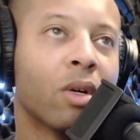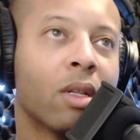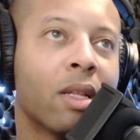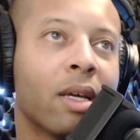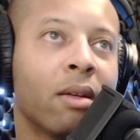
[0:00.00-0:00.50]
on
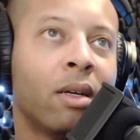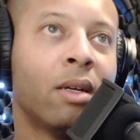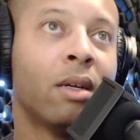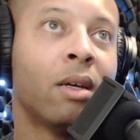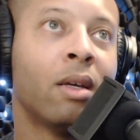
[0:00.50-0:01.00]
that.
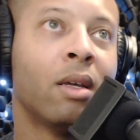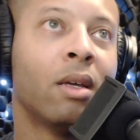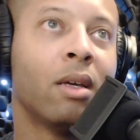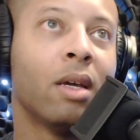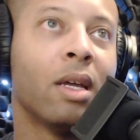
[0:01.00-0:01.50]

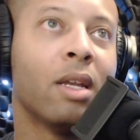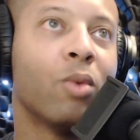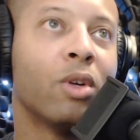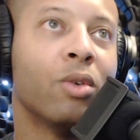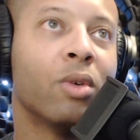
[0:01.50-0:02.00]

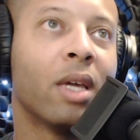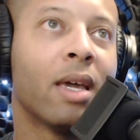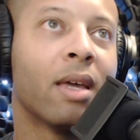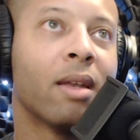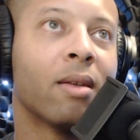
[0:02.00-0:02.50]
Anyone who
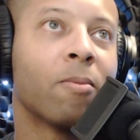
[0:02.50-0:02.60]
can